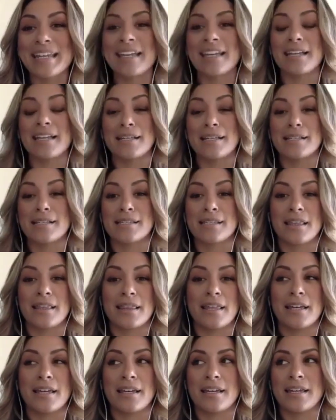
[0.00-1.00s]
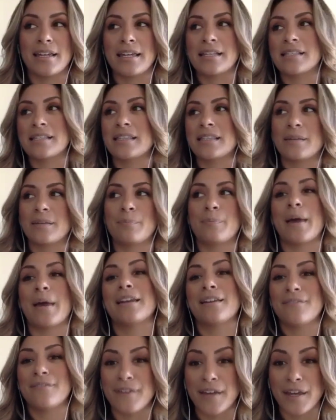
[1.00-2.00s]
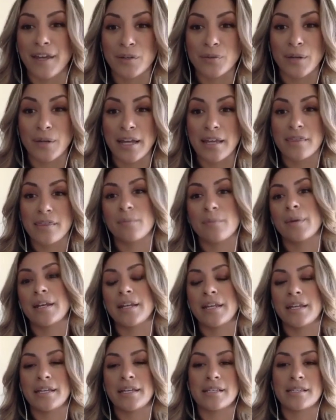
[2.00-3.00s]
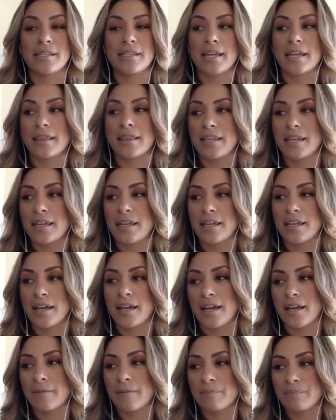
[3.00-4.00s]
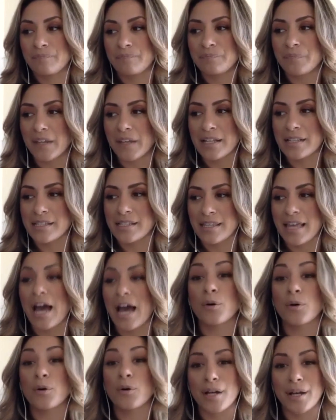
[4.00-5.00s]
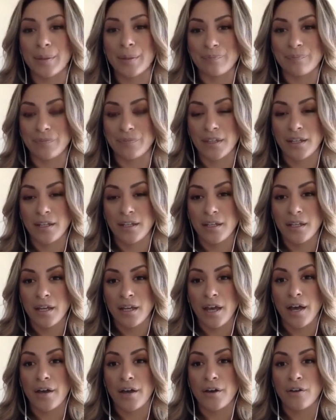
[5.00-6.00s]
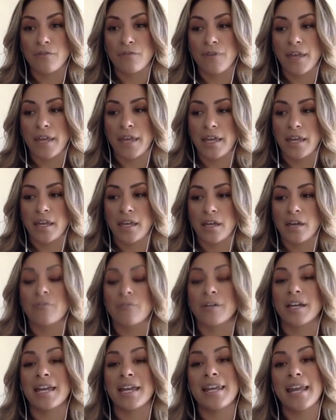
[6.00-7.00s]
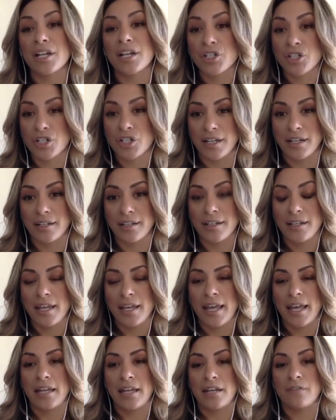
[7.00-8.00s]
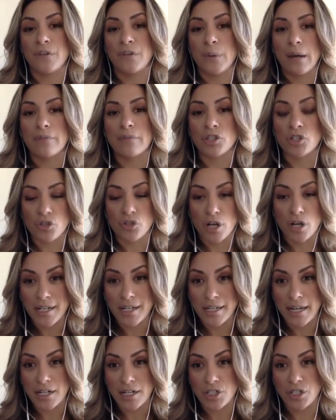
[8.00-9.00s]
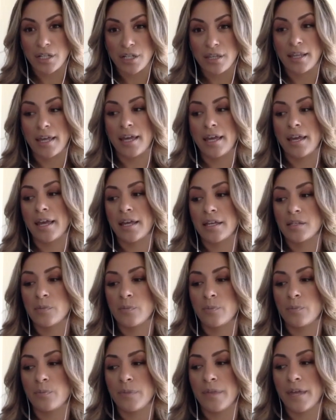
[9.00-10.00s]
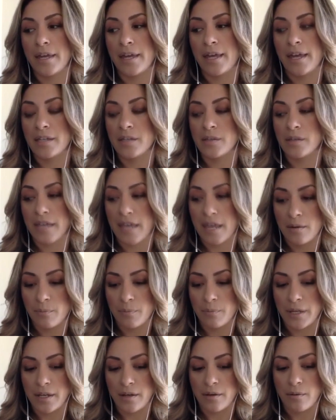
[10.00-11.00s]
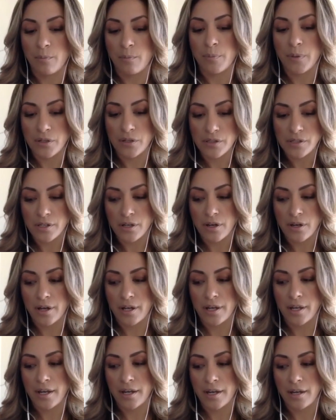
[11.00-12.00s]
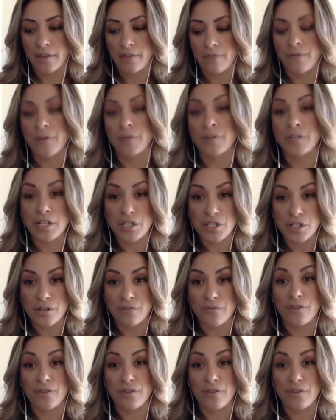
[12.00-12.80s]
is the, is the benefit, right? The money is like the, uh, it's the outcome of a, of a connection. And if you have a strong connection that has, that has again been built on the foundation of the